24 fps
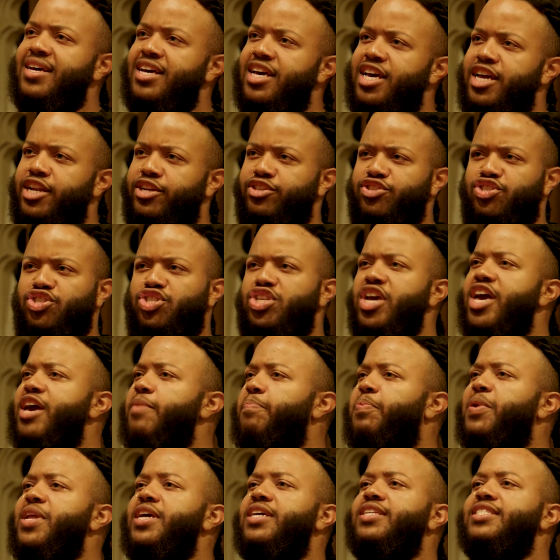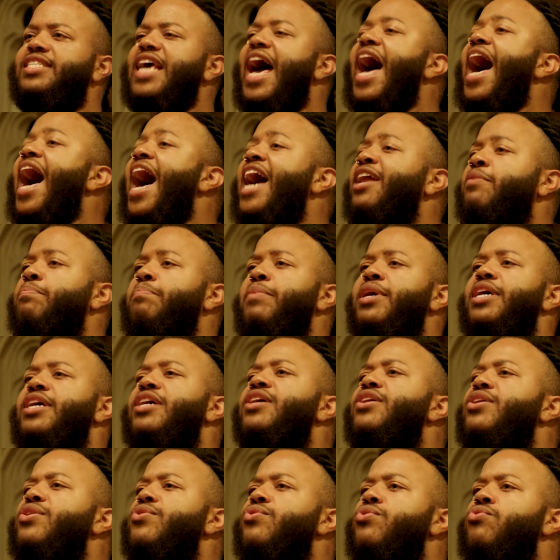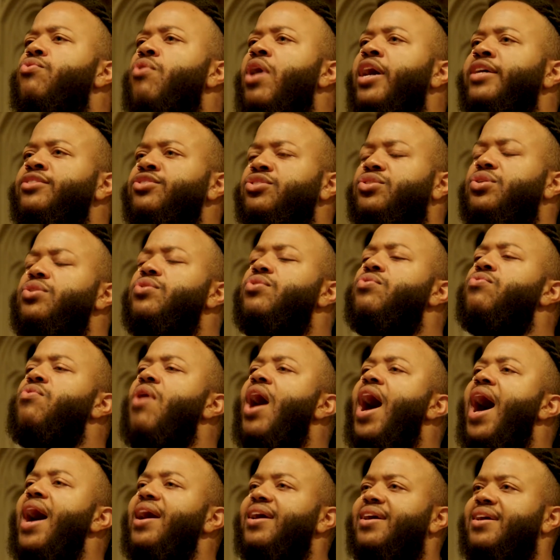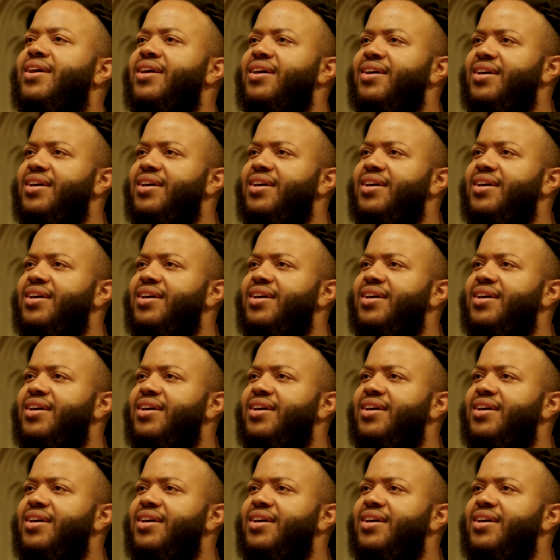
and say, please hide me, you'll run to the rock.